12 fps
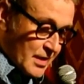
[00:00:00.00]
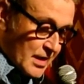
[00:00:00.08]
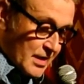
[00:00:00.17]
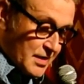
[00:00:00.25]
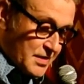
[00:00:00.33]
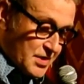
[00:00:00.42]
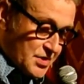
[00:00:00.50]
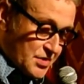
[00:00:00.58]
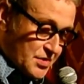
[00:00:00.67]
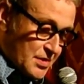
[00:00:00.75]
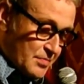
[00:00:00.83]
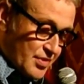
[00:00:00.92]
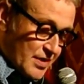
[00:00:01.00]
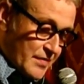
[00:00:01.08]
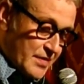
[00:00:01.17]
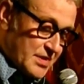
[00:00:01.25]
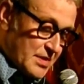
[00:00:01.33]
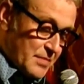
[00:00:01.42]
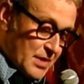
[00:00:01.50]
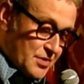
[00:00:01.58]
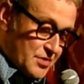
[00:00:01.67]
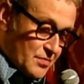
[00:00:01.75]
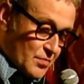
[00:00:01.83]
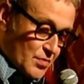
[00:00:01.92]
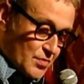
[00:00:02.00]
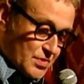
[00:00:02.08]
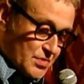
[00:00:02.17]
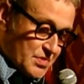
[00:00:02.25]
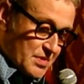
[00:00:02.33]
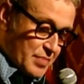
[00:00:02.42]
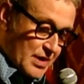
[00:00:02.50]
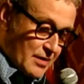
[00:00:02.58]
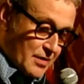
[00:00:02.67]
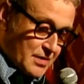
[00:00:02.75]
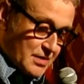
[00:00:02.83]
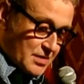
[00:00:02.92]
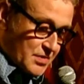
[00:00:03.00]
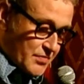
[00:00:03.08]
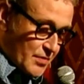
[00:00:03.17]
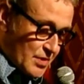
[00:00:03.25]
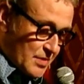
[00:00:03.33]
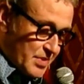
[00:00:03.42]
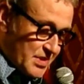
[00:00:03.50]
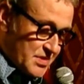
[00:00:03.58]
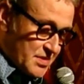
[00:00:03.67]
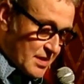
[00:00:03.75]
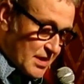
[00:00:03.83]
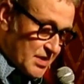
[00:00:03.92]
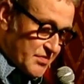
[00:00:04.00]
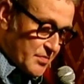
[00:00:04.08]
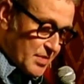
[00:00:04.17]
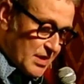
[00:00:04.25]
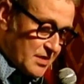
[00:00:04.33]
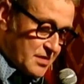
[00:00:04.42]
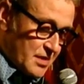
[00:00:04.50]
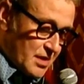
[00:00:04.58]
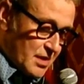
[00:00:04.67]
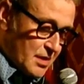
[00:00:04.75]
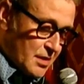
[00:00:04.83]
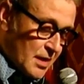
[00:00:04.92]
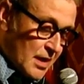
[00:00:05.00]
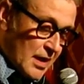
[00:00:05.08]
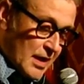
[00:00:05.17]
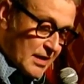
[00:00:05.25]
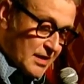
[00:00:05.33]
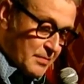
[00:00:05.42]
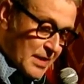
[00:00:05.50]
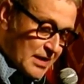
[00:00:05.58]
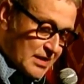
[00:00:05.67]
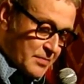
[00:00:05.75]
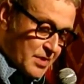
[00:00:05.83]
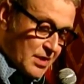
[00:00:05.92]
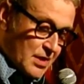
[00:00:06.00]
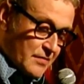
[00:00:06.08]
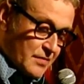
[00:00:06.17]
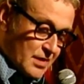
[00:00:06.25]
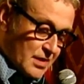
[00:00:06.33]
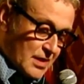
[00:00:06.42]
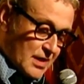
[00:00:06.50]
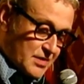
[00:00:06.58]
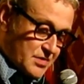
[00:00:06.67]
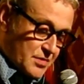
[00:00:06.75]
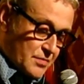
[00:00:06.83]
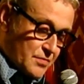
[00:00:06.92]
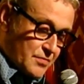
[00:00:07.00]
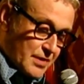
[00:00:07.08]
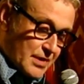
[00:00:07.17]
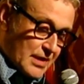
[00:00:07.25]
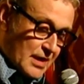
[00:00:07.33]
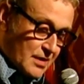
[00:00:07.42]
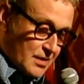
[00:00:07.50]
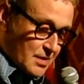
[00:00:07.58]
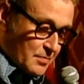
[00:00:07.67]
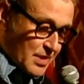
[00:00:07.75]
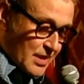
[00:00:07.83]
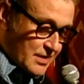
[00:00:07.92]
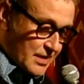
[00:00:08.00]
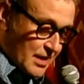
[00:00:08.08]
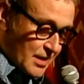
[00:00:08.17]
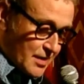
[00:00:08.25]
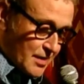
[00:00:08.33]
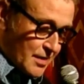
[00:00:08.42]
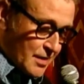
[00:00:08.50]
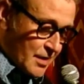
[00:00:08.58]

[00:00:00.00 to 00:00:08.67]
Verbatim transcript: In addition to the previously mentioned wounds, it was apparent that the throat had been slashed from ear to ear and the mouth had been given the Glasgow grin a la the Black Dahlia.